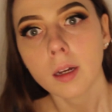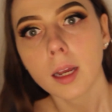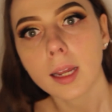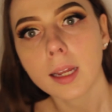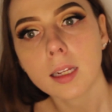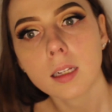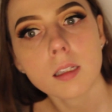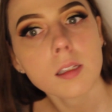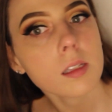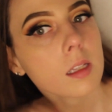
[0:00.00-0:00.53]

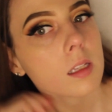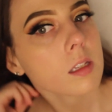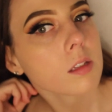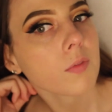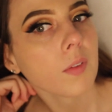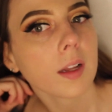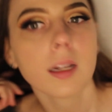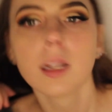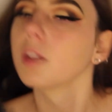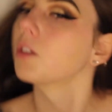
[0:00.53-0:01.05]
And this
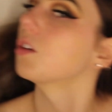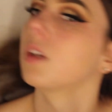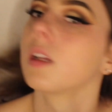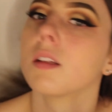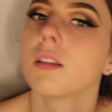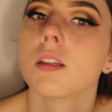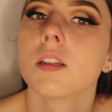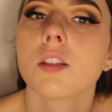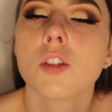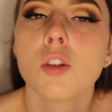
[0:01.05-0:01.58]
foundation
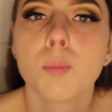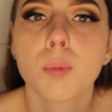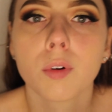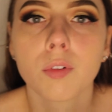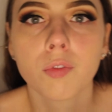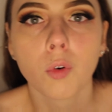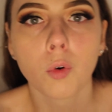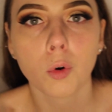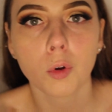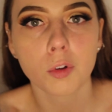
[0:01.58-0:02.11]
isn't super
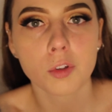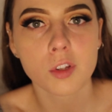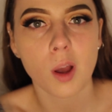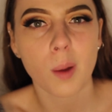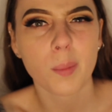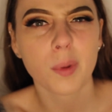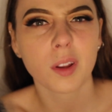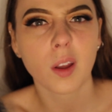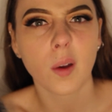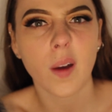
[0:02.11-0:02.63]
full, so
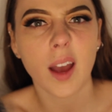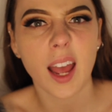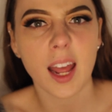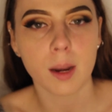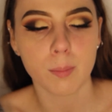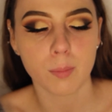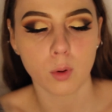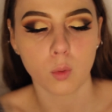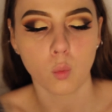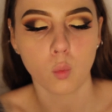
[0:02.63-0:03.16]
I'm going to go ahead
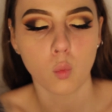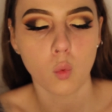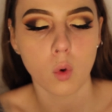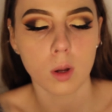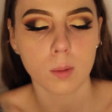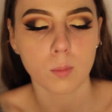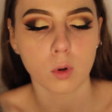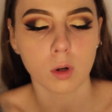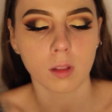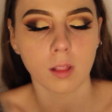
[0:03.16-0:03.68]
and put
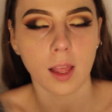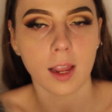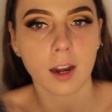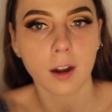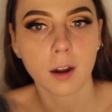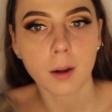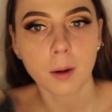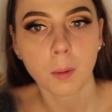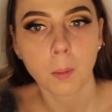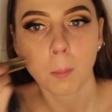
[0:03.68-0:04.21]
one more
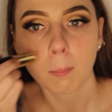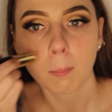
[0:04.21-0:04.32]
layer.